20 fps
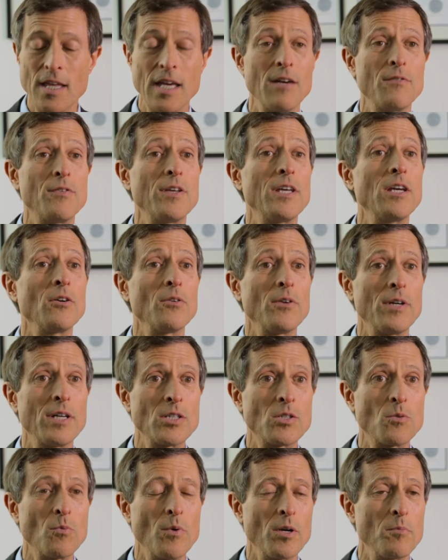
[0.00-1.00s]
they have
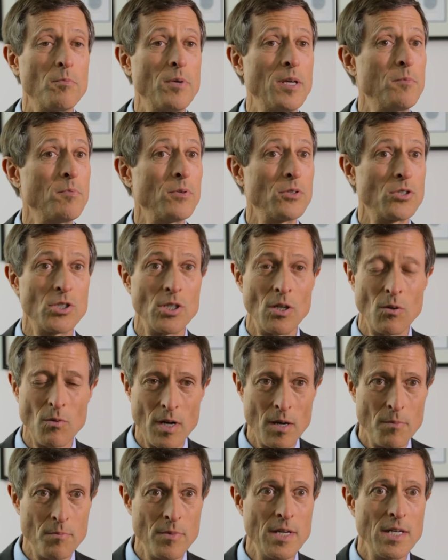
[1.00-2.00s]
hearings where people show
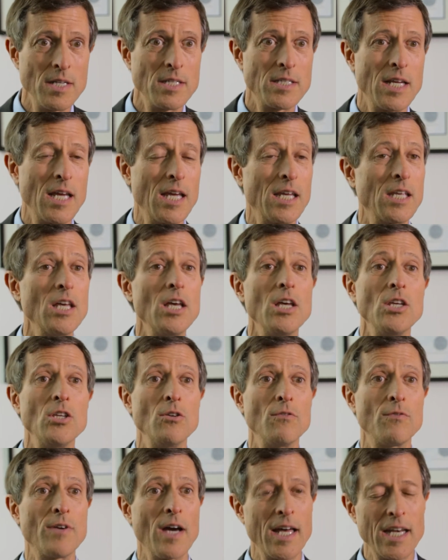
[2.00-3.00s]
up saying,
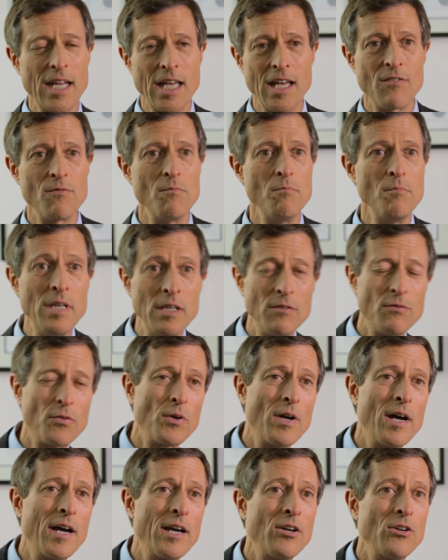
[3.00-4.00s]
you've got to have meat
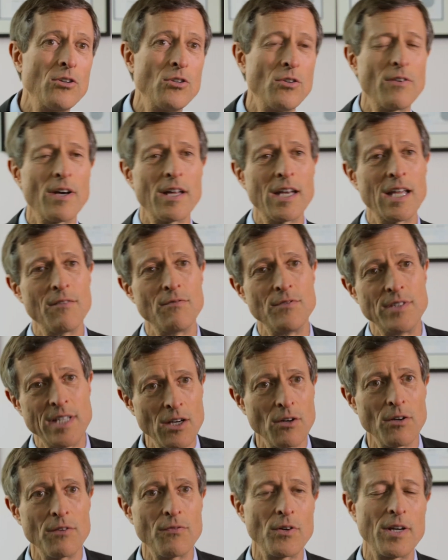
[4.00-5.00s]
for iron, you've got to have
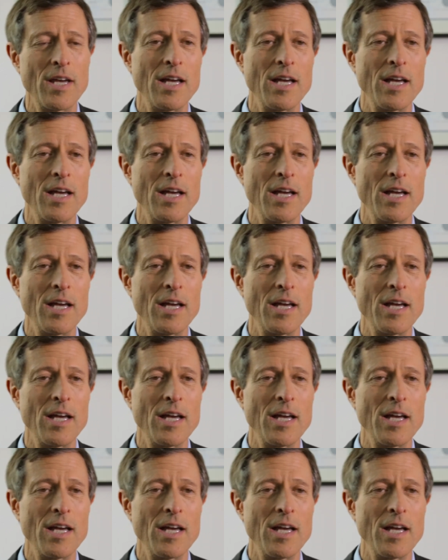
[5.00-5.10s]
dairy for